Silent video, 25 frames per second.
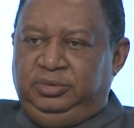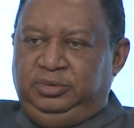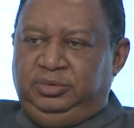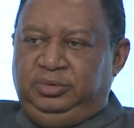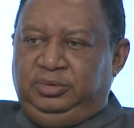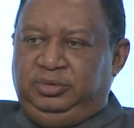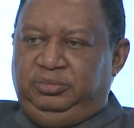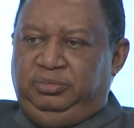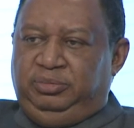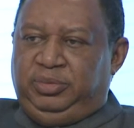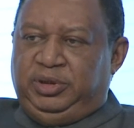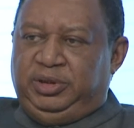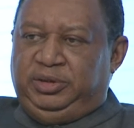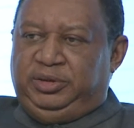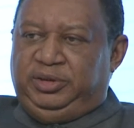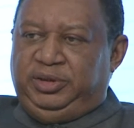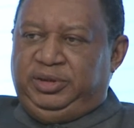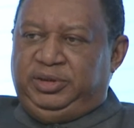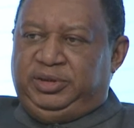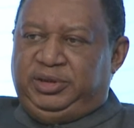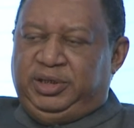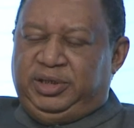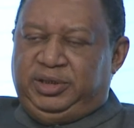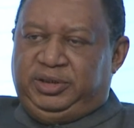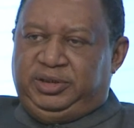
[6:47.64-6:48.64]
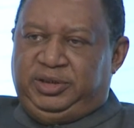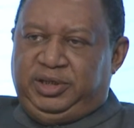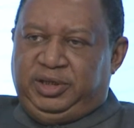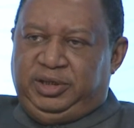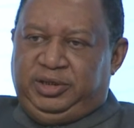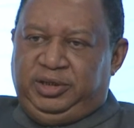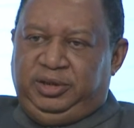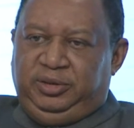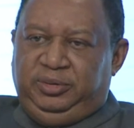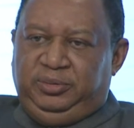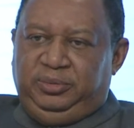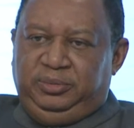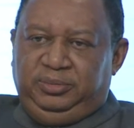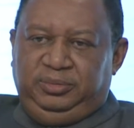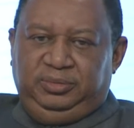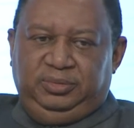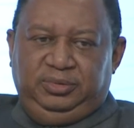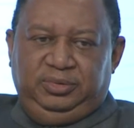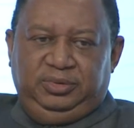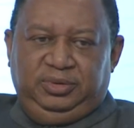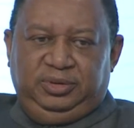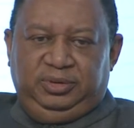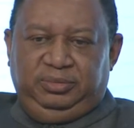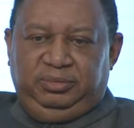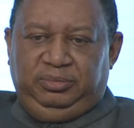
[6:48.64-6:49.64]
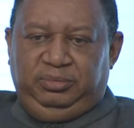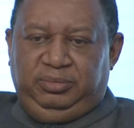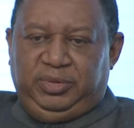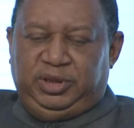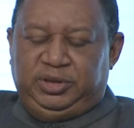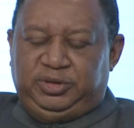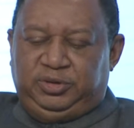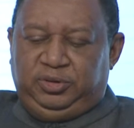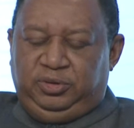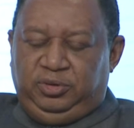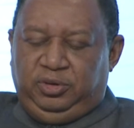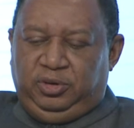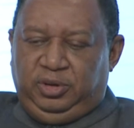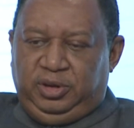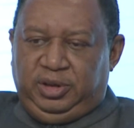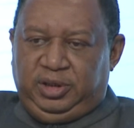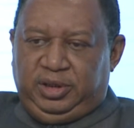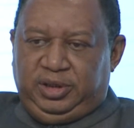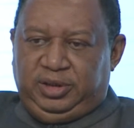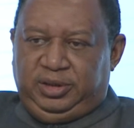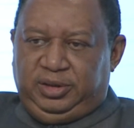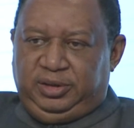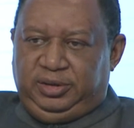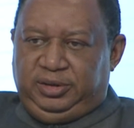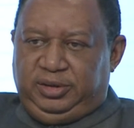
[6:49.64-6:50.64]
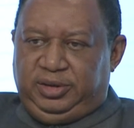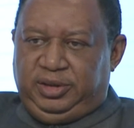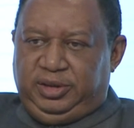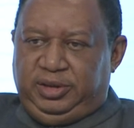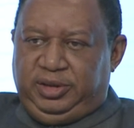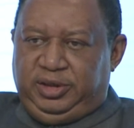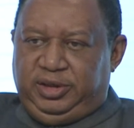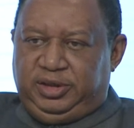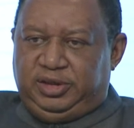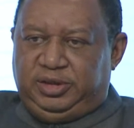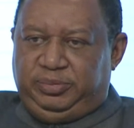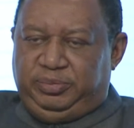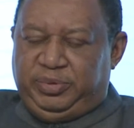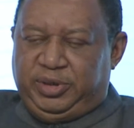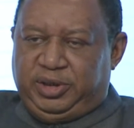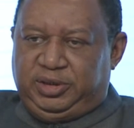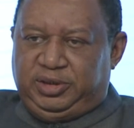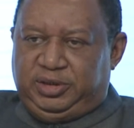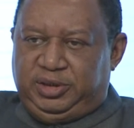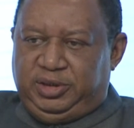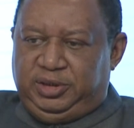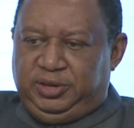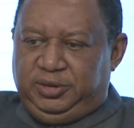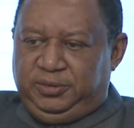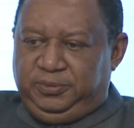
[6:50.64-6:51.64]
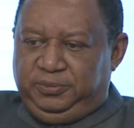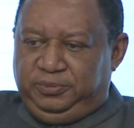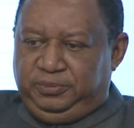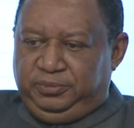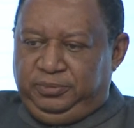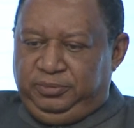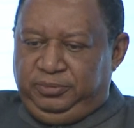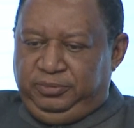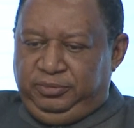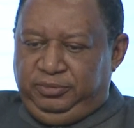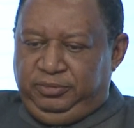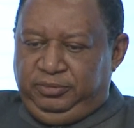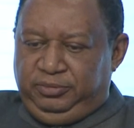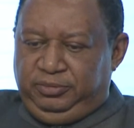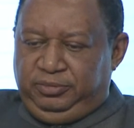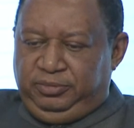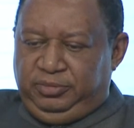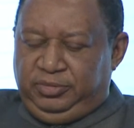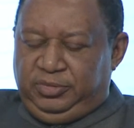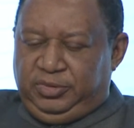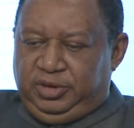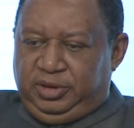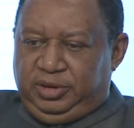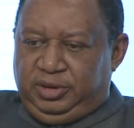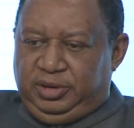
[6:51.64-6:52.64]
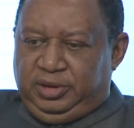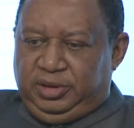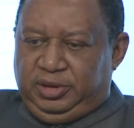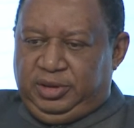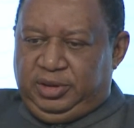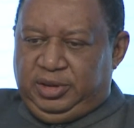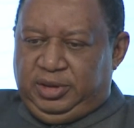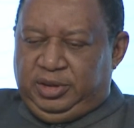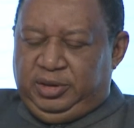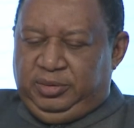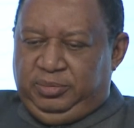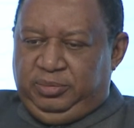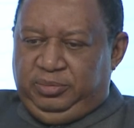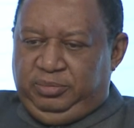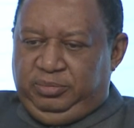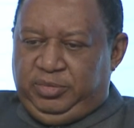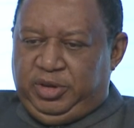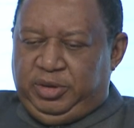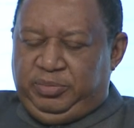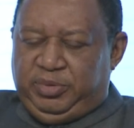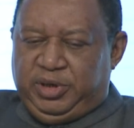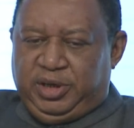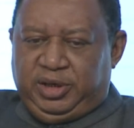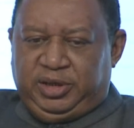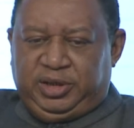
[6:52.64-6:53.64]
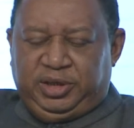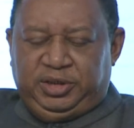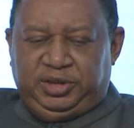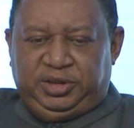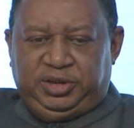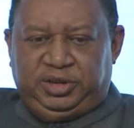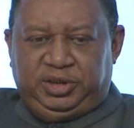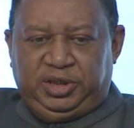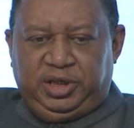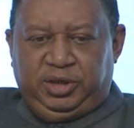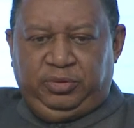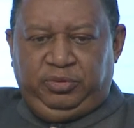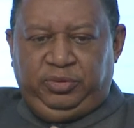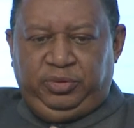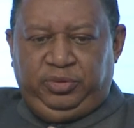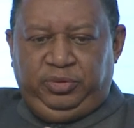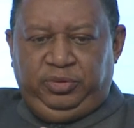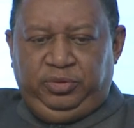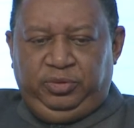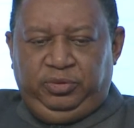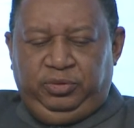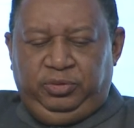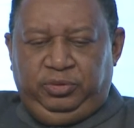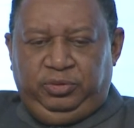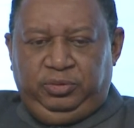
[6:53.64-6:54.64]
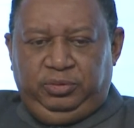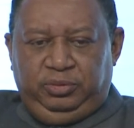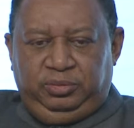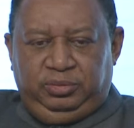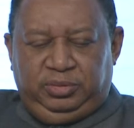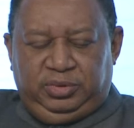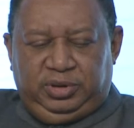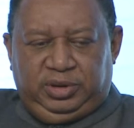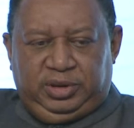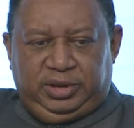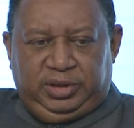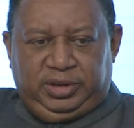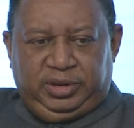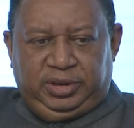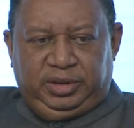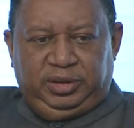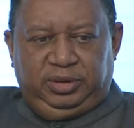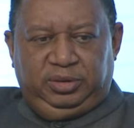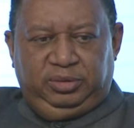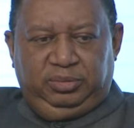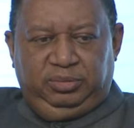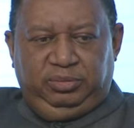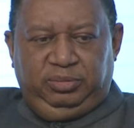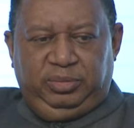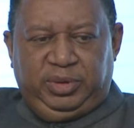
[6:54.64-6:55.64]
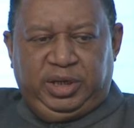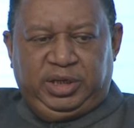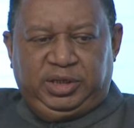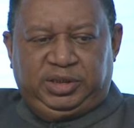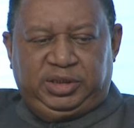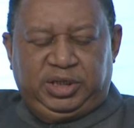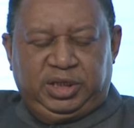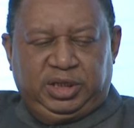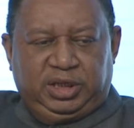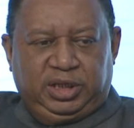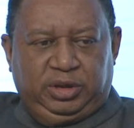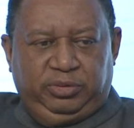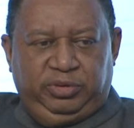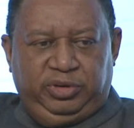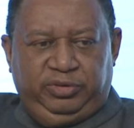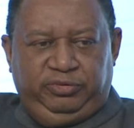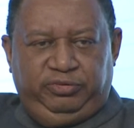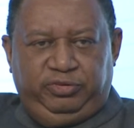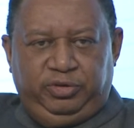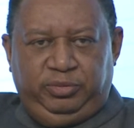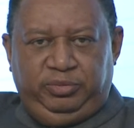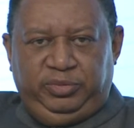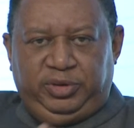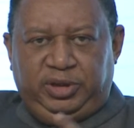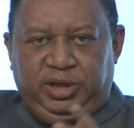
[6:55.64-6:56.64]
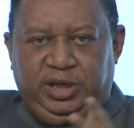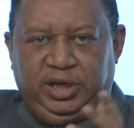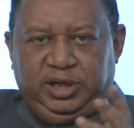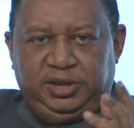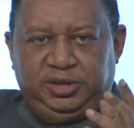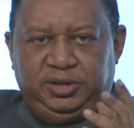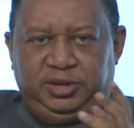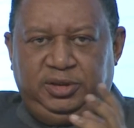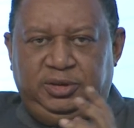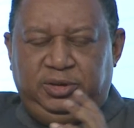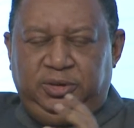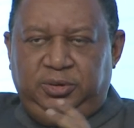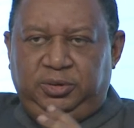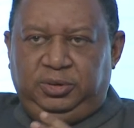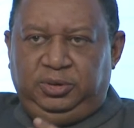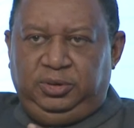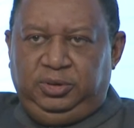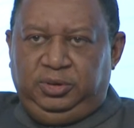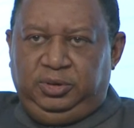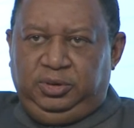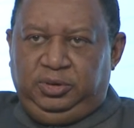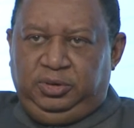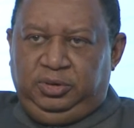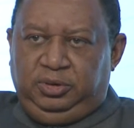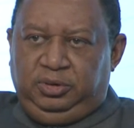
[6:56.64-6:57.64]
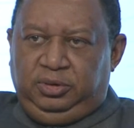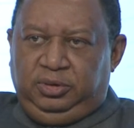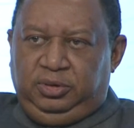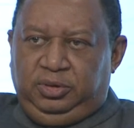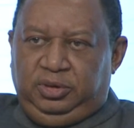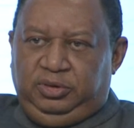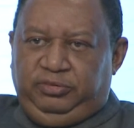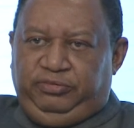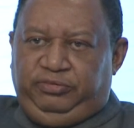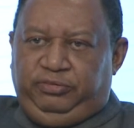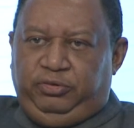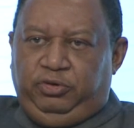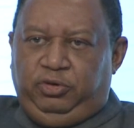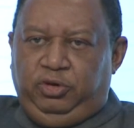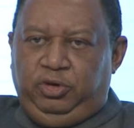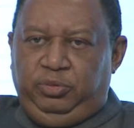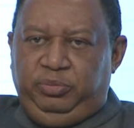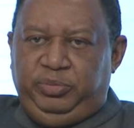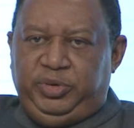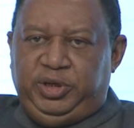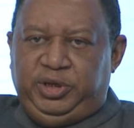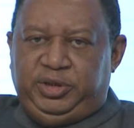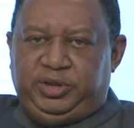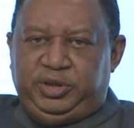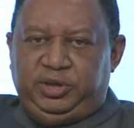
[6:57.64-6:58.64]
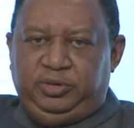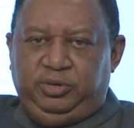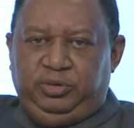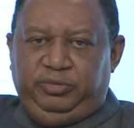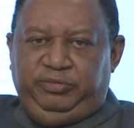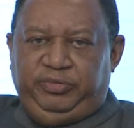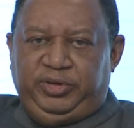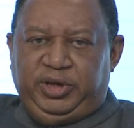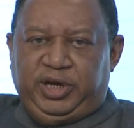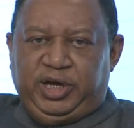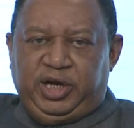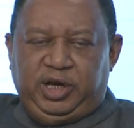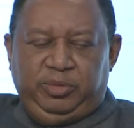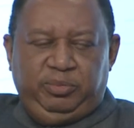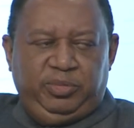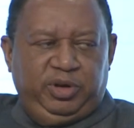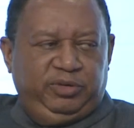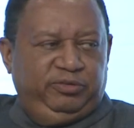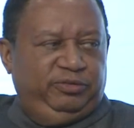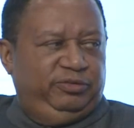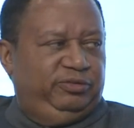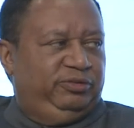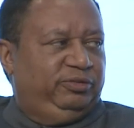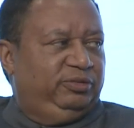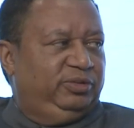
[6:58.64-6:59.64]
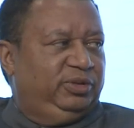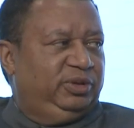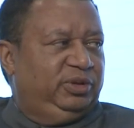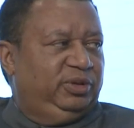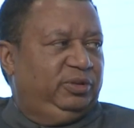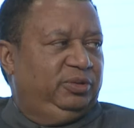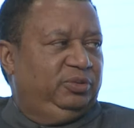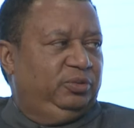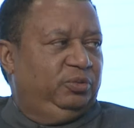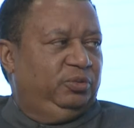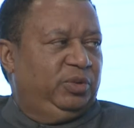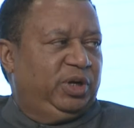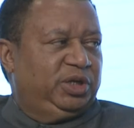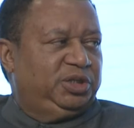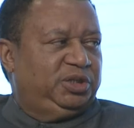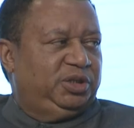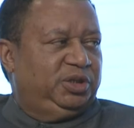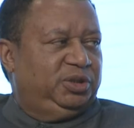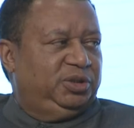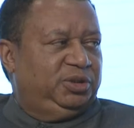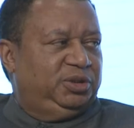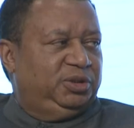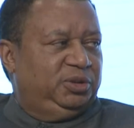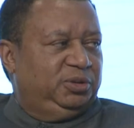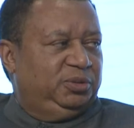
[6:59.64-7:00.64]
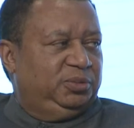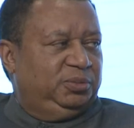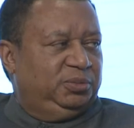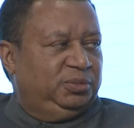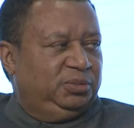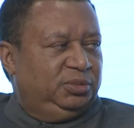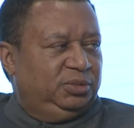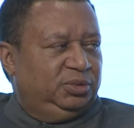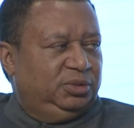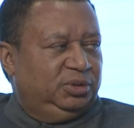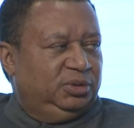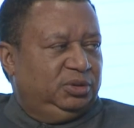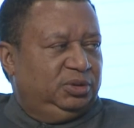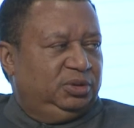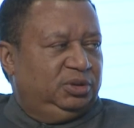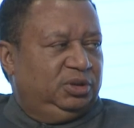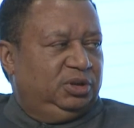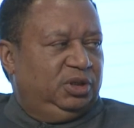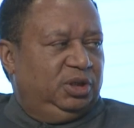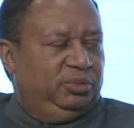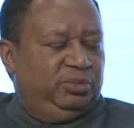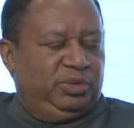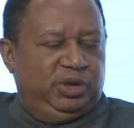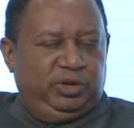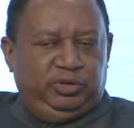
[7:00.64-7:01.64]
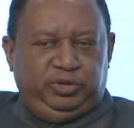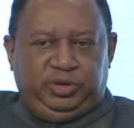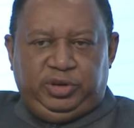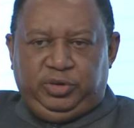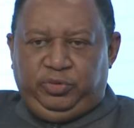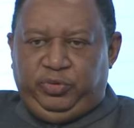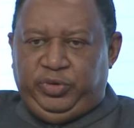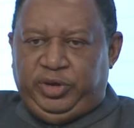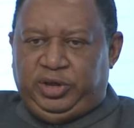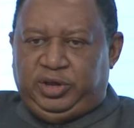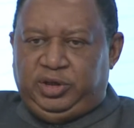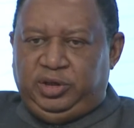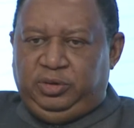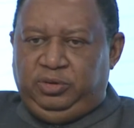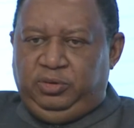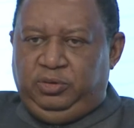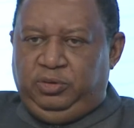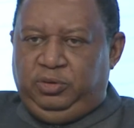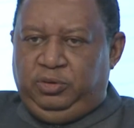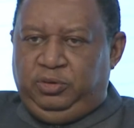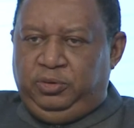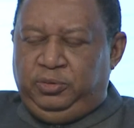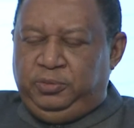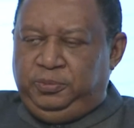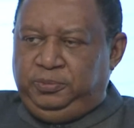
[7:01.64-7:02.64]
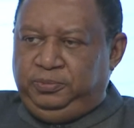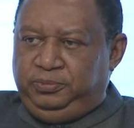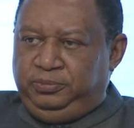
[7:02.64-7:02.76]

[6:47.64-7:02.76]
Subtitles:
But this had taken much longer than expected. And maybe I can share with you my takeaway from the last fall meeting of the IMF in Washington about a week ago,